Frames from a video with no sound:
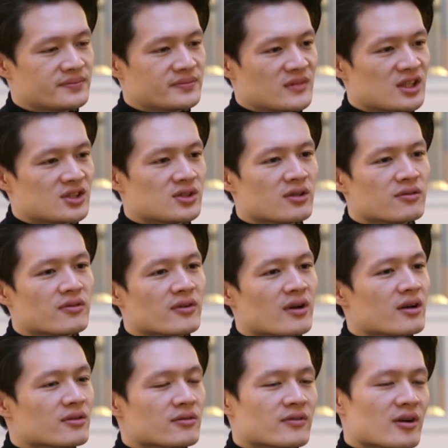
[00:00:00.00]
Let's say
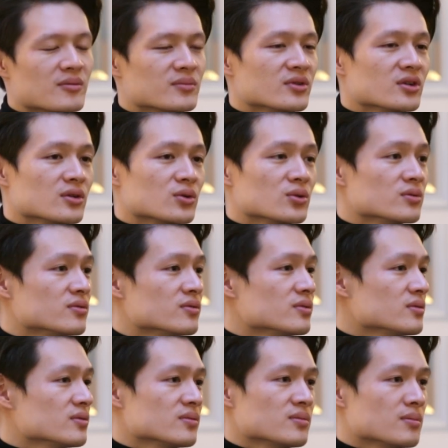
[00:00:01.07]
if I'm in a good
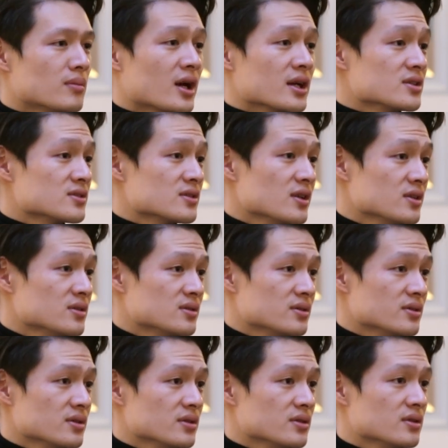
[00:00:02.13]
mind state,
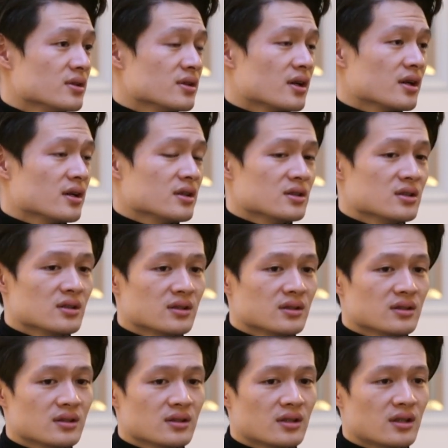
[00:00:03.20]
then I
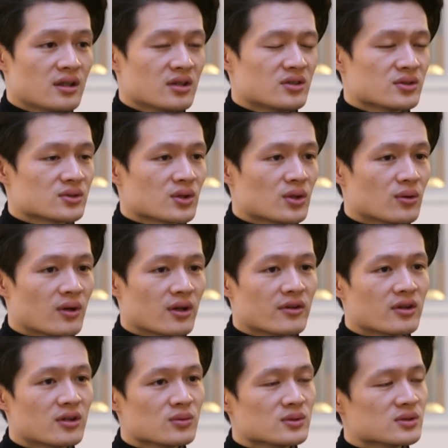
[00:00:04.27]
just go on
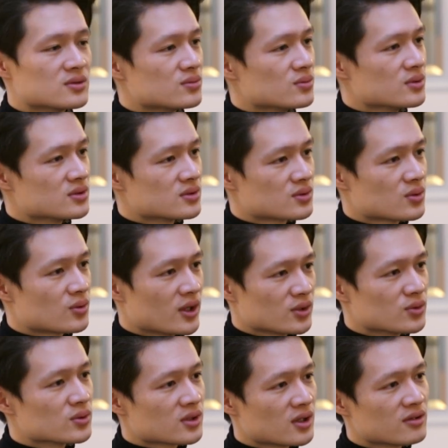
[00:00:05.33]
there with quite
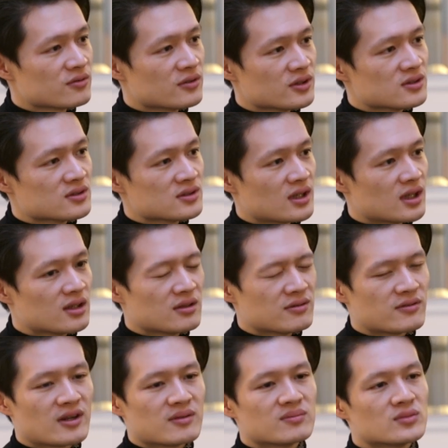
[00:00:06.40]
good confidence. And
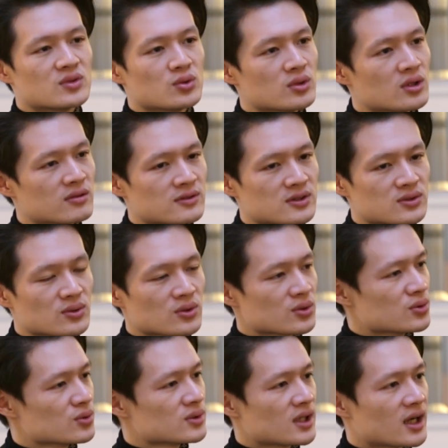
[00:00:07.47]
if I'm too nervous or
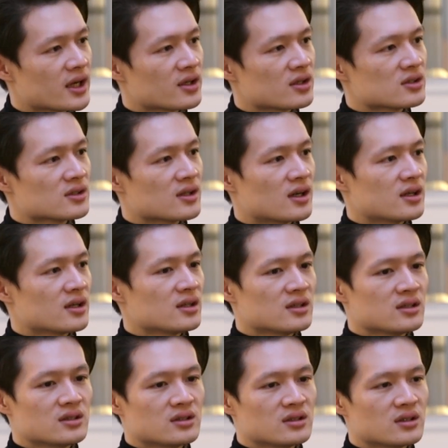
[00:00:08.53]
too tired,
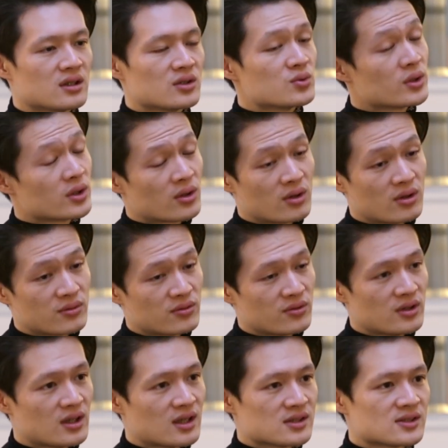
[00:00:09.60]
I drink
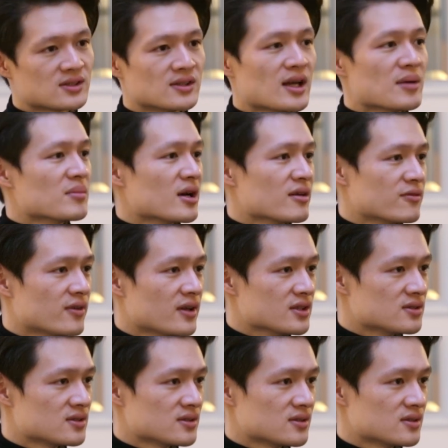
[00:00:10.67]
coffee, I slap my
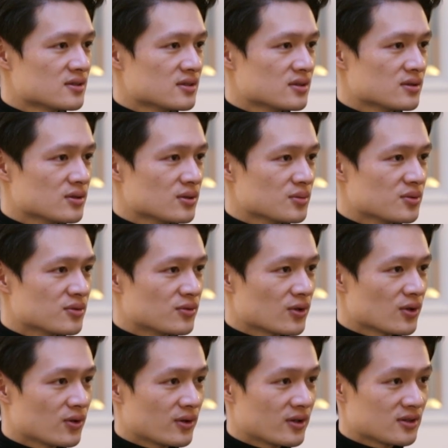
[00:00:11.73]
face, you know, before
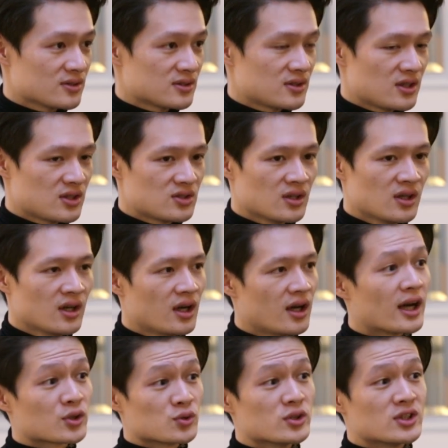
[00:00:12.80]
going on stage.
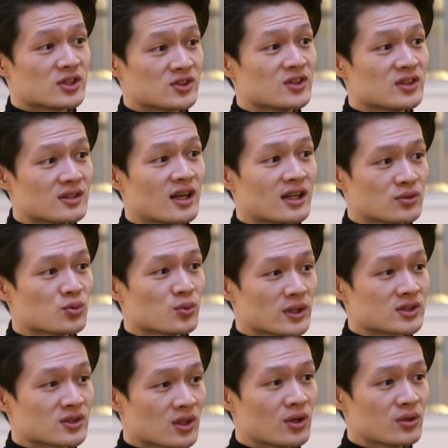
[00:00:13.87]
I actually just did that 2
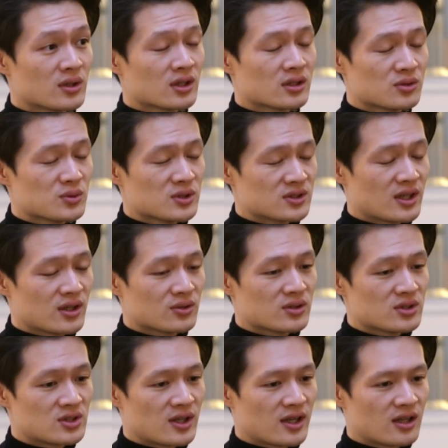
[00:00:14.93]
weeks ago in a recital
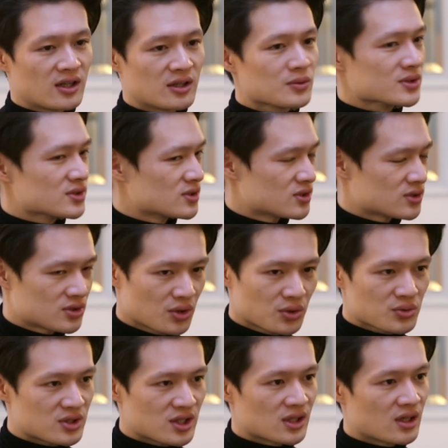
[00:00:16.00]
in China. I
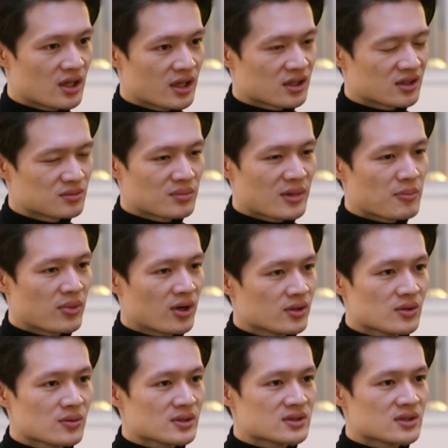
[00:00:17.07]
so jet lagged. My
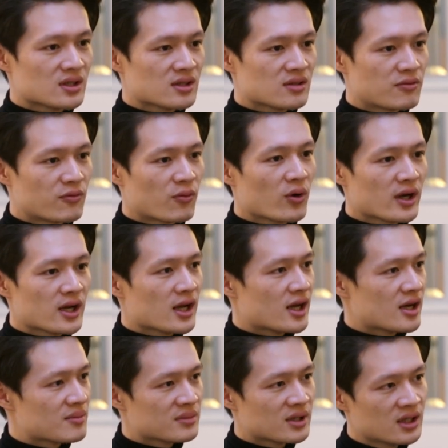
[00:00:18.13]
body was in 4
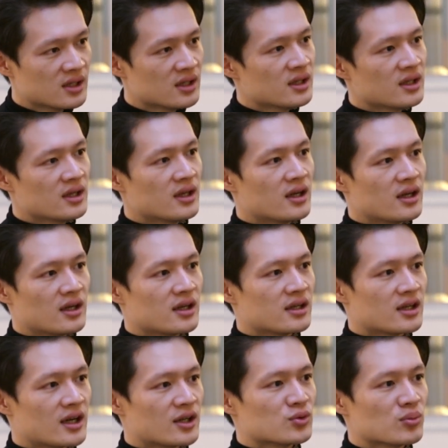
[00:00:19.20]
a.m. and
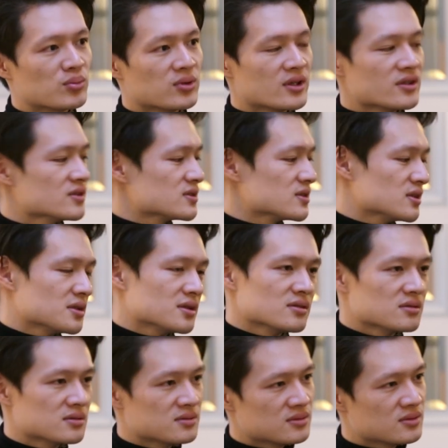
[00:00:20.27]
I had to play this,
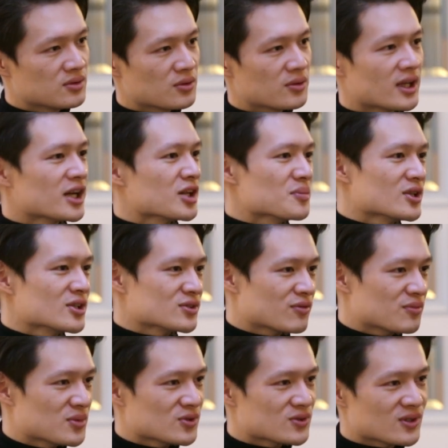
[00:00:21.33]
90 minutes
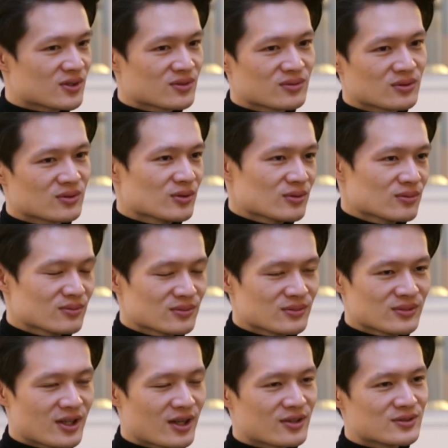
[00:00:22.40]
of music.
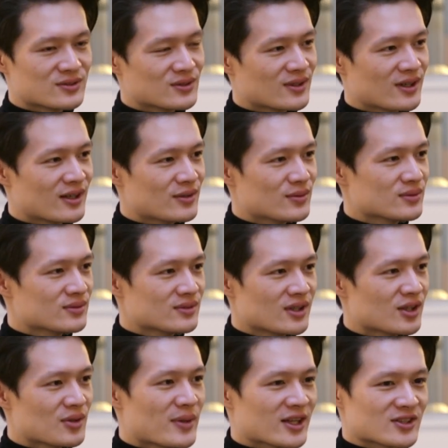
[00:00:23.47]
And
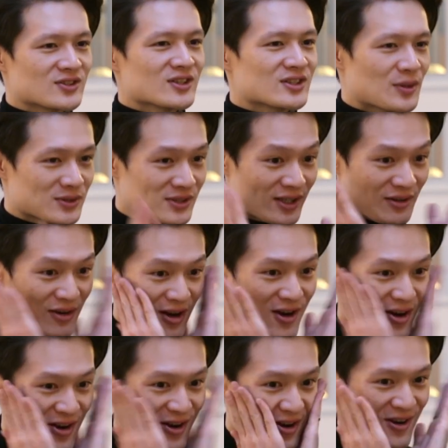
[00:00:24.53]
in the backstage, I was like,
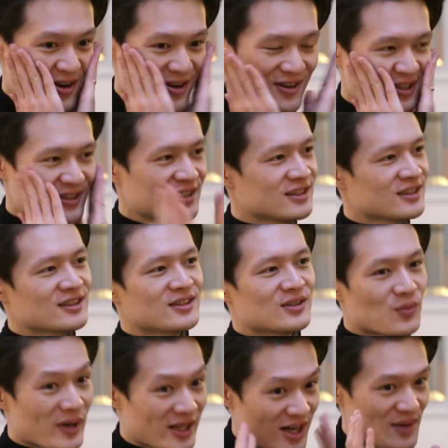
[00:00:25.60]

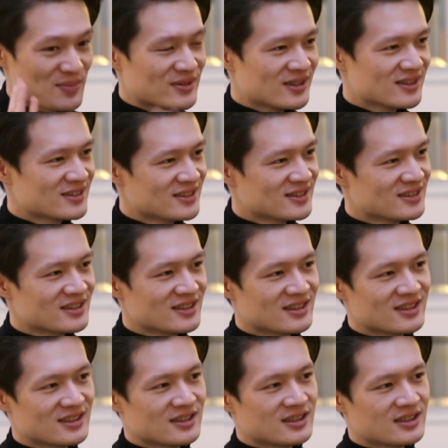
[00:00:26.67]
wake up.
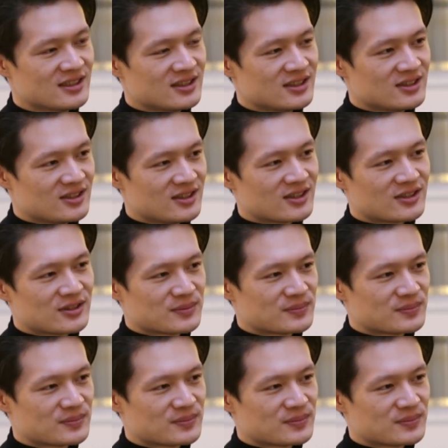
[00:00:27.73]
Yeah.